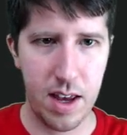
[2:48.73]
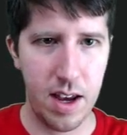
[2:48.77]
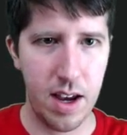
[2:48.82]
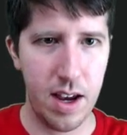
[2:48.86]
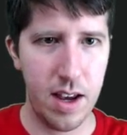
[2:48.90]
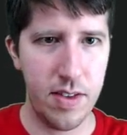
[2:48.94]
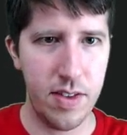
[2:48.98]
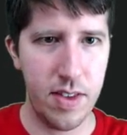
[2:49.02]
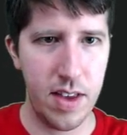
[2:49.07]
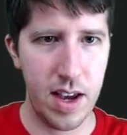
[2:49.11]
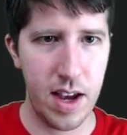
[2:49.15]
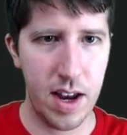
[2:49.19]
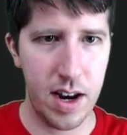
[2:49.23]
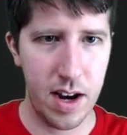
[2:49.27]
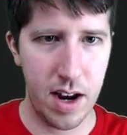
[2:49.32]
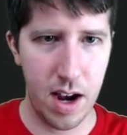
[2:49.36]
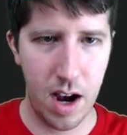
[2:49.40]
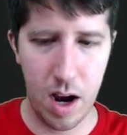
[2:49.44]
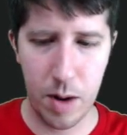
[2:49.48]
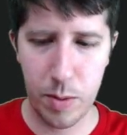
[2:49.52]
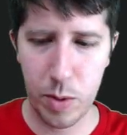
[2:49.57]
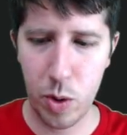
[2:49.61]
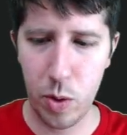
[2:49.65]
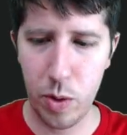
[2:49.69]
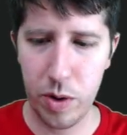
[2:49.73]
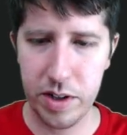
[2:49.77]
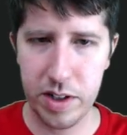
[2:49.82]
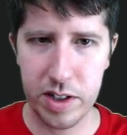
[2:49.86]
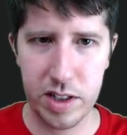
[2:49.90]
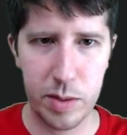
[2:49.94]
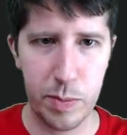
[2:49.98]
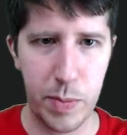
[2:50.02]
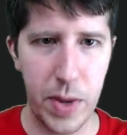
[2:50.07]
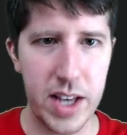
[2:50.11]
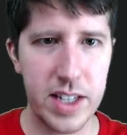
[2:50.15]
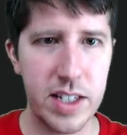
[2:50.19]
And then I'm going to
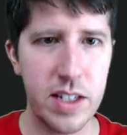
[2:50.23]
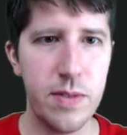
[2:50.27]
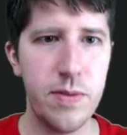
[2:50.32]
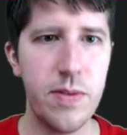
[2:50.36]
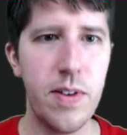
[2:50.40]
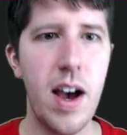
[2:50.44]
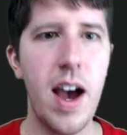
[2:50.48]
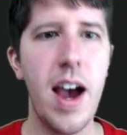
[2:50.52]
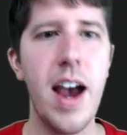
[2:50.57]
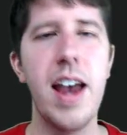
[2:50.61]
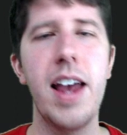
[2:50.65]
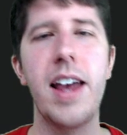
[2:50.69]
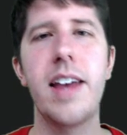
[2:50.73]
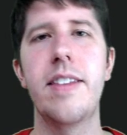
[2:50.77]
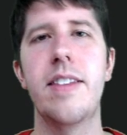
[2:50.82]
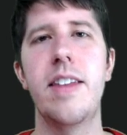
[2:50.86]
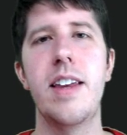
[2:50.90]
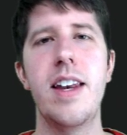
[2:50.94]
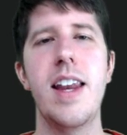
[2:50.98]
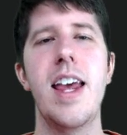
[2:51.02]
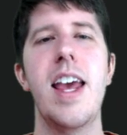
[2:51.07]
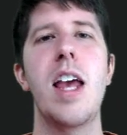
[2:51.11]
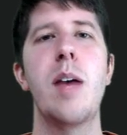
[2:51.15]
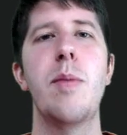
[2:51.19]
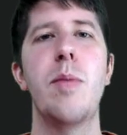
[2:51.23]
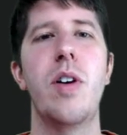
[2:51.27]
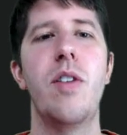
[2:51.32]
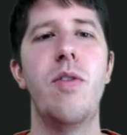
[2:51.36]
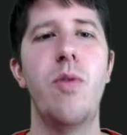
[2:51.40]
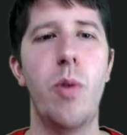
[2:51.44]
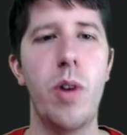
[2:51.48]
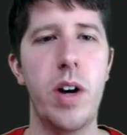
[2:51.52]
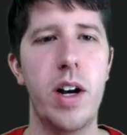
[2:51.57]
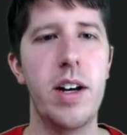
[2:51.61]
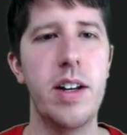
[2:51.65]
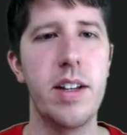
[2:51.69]
specify the name
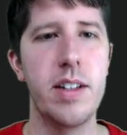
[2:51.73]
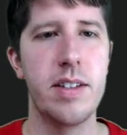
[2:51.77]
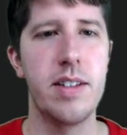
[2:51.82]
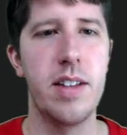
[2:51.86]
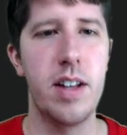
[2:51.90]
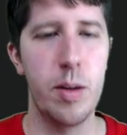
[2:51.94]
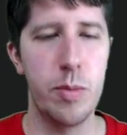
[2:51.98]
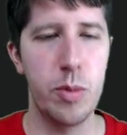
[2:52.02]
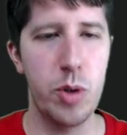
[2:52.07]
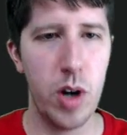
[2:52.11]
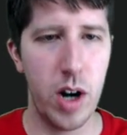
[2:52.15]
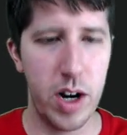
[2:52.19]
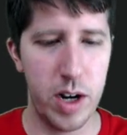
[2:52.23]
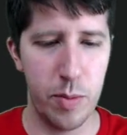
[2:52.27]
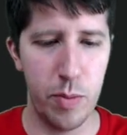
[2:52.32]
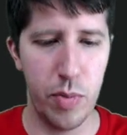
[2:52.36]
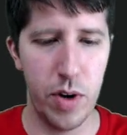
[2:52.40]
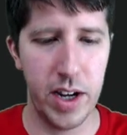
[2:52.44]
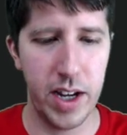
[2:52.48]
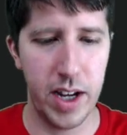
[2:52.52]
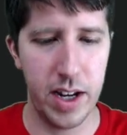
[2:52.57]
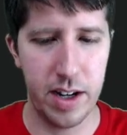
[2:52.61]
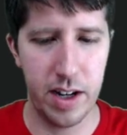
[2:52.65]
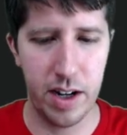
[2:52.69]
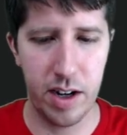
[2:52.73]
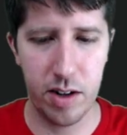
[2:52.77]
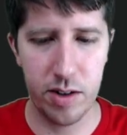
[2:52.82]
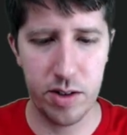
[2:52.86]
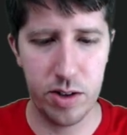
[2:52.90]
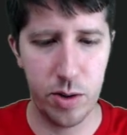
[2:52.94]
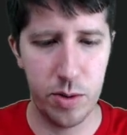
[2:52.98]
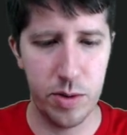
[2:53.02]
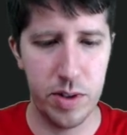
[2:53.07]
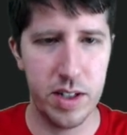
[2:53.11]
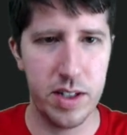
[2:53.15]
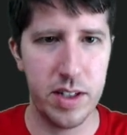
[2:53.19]
of what it is that I'm trying to bring in here.
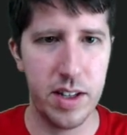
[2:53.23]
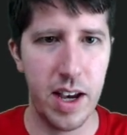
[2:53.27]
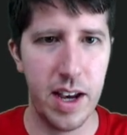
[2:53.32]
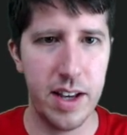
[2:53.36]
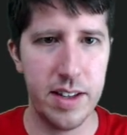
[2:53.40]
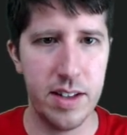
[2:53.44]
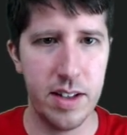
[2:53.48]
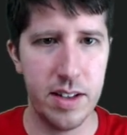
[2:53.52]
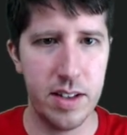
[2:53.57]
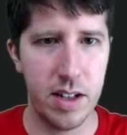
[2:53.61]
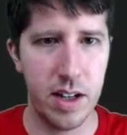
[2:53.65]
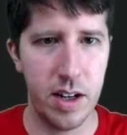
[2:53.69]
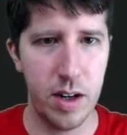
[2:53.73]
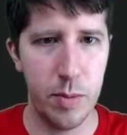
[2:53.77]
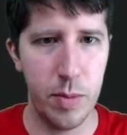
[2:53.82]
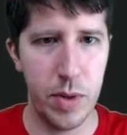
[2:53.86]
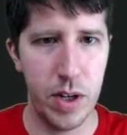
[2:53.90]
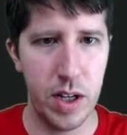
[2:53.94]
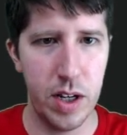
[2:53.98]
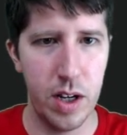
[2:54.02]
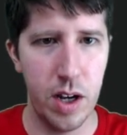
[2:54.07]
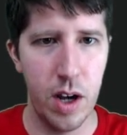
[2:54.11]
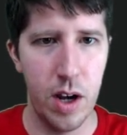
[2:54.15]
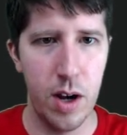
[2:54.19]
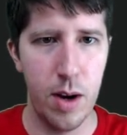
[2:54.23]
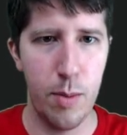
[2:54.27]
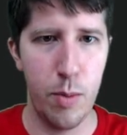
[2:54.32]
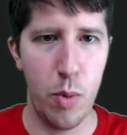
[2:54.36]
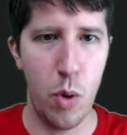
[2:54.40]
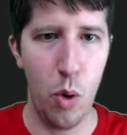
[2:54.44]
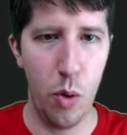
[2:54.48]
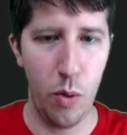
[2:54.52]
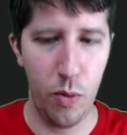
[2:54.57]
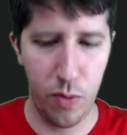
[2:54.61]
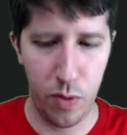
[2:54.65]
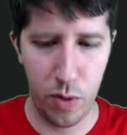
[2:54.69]
So in this case, it's going to be
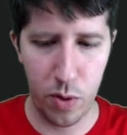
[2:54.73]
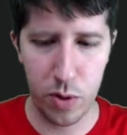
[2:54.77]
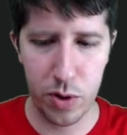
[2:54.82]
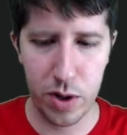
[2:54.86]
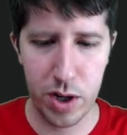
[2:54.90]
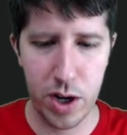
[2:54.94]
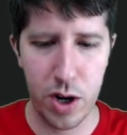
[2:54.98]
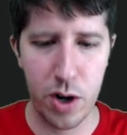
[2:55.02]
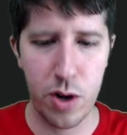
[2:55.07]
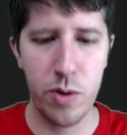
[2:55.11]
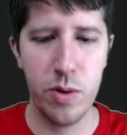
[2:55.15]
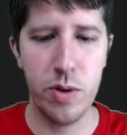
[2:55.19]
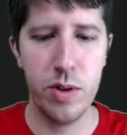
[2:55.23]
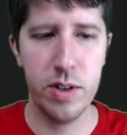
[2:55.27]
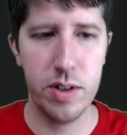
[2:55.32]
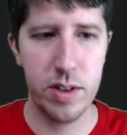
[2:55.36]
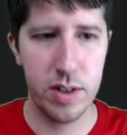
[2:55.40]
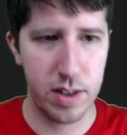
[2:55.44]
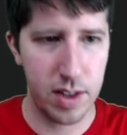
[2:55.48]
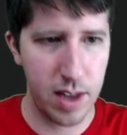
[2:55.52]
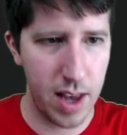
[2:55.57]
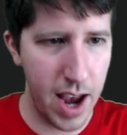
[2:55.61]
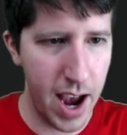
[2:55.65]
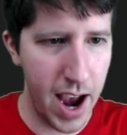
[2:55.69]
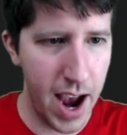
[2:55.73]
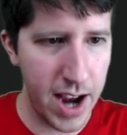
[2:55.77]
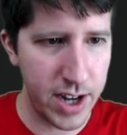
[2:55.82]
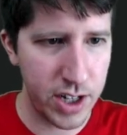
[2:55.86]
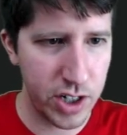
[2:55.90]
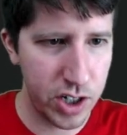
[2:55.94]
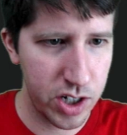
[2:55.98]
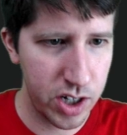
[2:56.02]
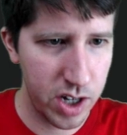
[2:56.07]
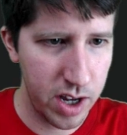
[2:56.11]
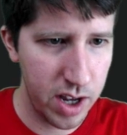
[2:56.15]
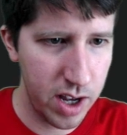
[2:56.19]
portfolio /
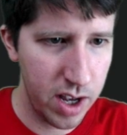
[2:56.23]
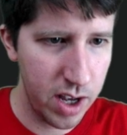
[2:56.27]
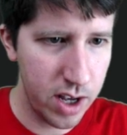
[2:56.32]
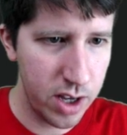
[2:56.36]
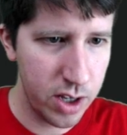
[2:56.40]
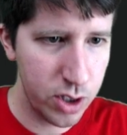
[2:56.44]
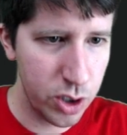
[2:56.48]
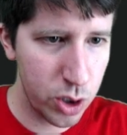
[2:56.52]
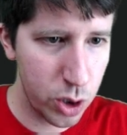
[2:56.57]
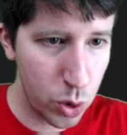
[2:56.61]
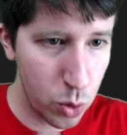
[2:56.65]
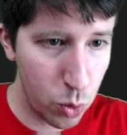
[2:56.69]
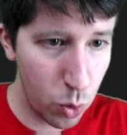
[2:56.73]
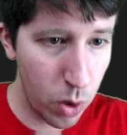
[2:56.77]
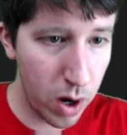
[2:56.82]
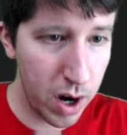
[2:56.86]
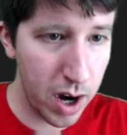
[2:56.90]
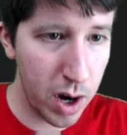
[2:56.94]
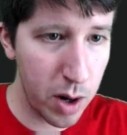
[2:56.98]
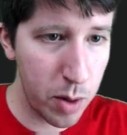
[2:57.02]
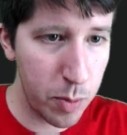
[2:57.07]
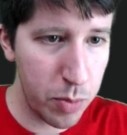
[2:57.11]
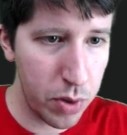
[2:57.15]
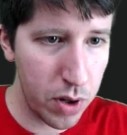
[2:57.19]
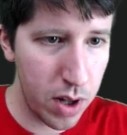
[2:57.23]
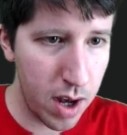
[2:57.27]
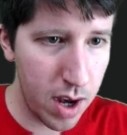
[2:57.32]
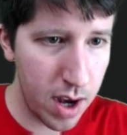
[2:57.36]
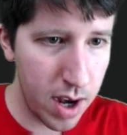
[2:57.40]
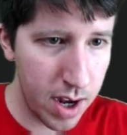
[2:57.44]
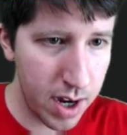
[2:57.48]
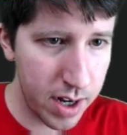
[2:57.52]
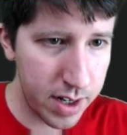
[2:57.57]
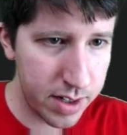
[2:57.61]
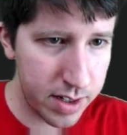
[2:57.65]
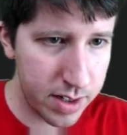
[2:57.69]

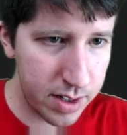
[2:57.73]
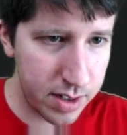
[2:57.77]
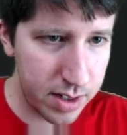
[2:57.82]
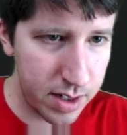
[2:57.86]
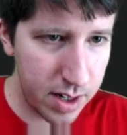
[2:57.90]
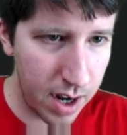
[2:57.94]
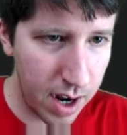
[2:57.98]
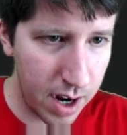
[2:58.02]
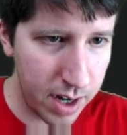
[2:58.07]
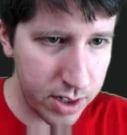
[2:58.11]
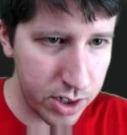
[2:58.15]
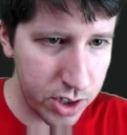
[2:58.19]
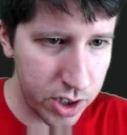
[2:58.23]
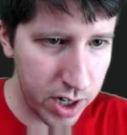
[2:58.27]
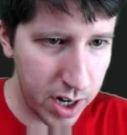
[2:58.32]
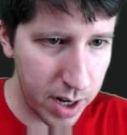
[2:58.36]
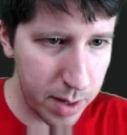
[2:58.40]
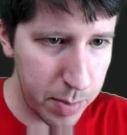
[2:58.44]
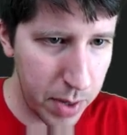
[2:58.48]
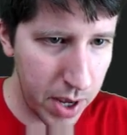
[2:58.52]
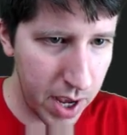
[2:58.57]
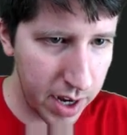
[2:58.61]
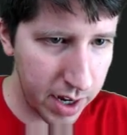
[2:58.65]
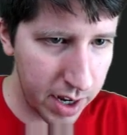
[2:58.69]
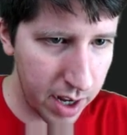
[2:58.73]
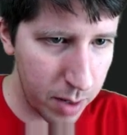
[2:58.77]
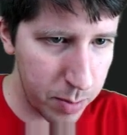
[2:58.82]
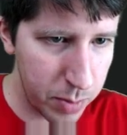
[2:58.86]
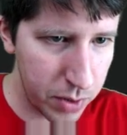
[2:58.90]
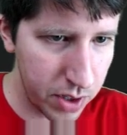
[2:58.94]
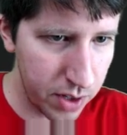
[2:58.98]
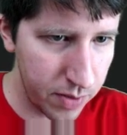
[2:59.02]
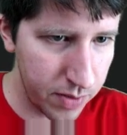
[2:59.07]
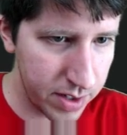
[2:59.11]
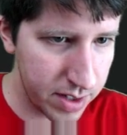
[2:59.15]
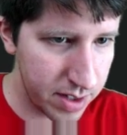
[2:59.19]
squareblonde.jpg, I
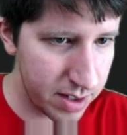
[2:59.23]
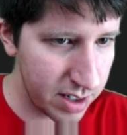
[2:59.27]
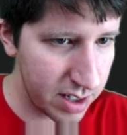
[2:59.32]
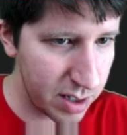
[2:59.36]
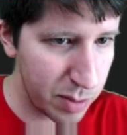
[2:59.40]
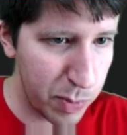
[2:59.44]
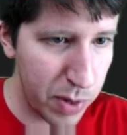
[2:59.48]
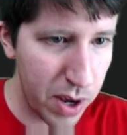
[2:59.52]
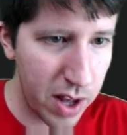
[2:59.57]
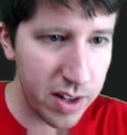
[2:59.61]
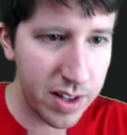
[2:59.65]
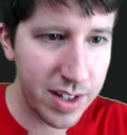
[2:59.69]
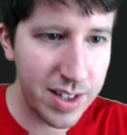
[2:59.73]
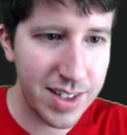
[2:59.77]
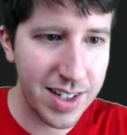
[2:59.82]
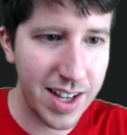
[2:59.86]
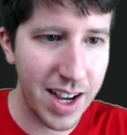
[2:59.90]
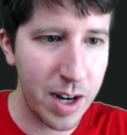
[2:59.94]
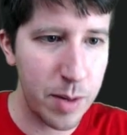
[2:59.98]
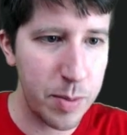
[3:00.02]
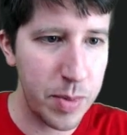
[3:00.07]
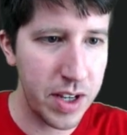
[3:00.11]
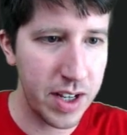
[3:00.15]
believe it. The spelling's got to